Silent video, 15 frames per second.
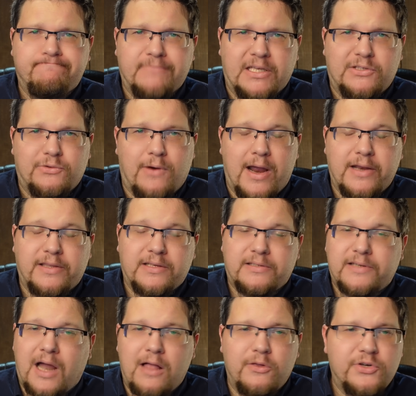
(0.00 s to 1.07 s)
That's right. The
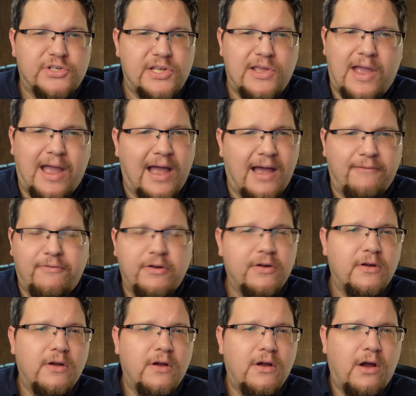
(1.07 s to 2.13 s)
dollars that you have
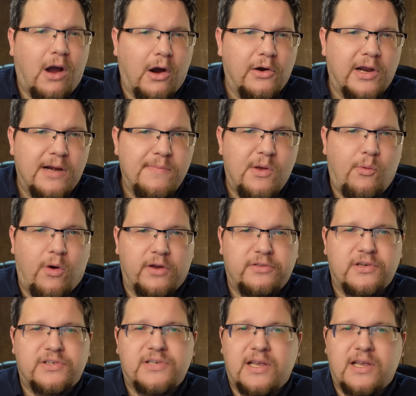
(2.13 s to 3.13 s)
are going to be worthless.